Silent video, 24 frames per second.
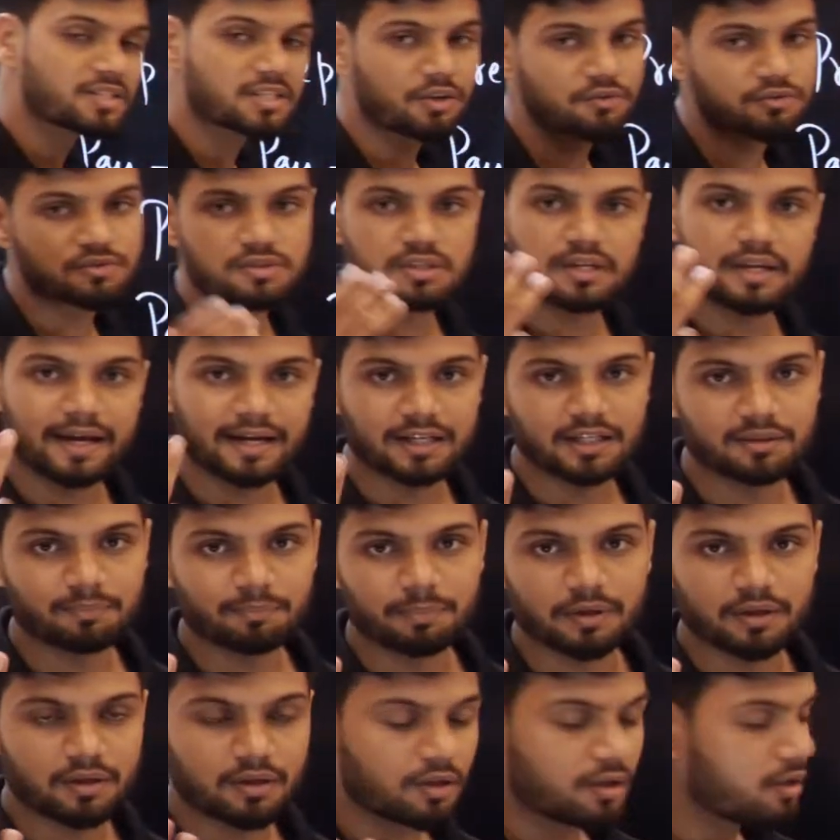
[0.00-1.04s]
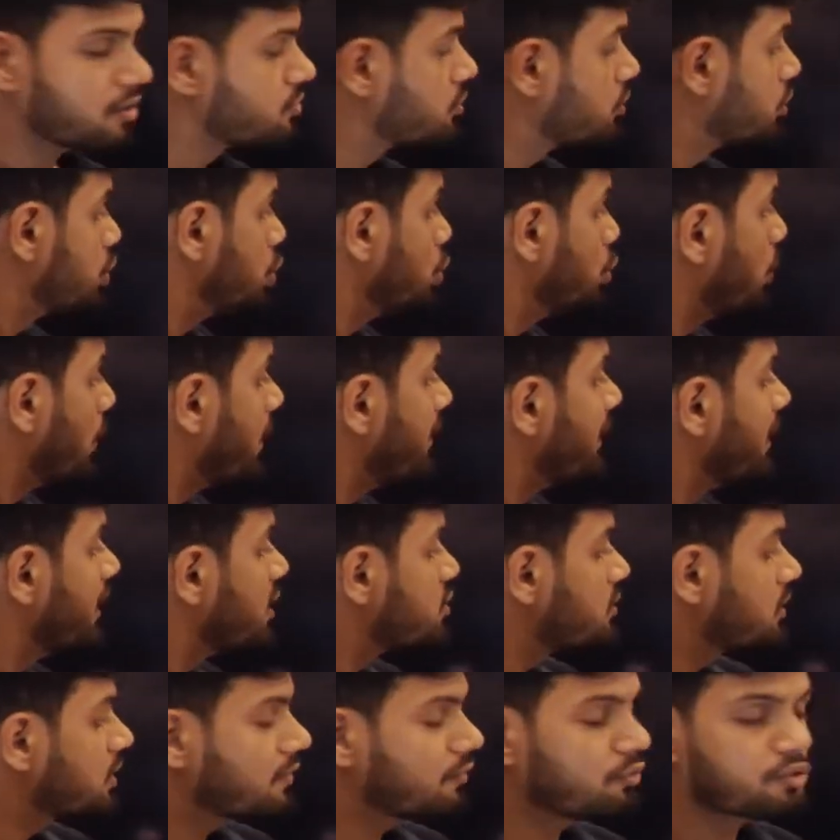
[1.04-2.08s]
gives 3 ATP. So 2 NADH
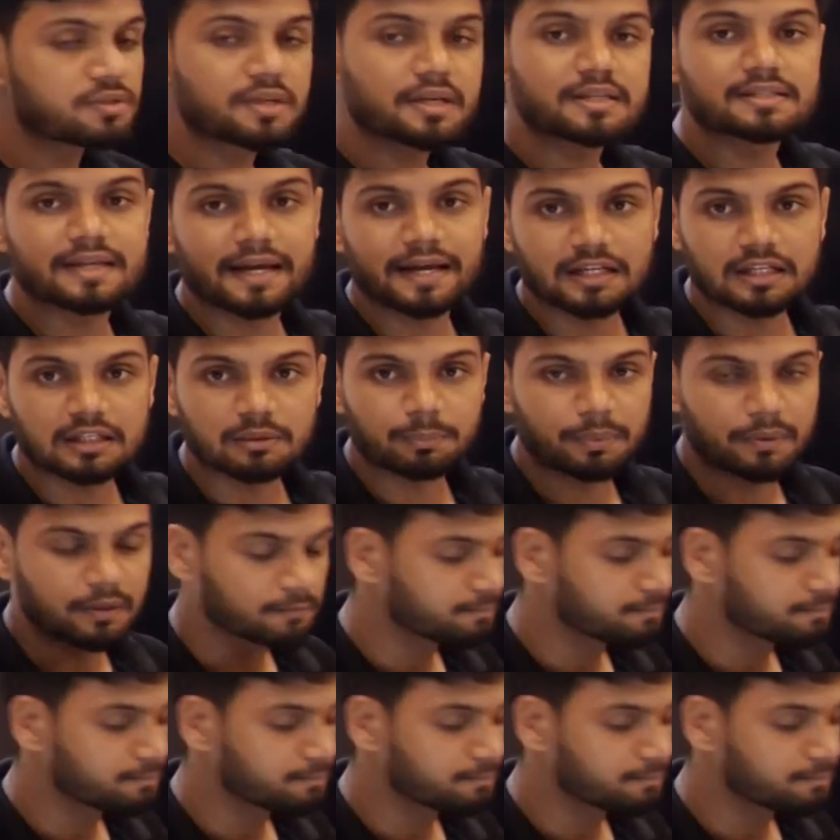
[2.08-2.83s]
will give you 6 ATP.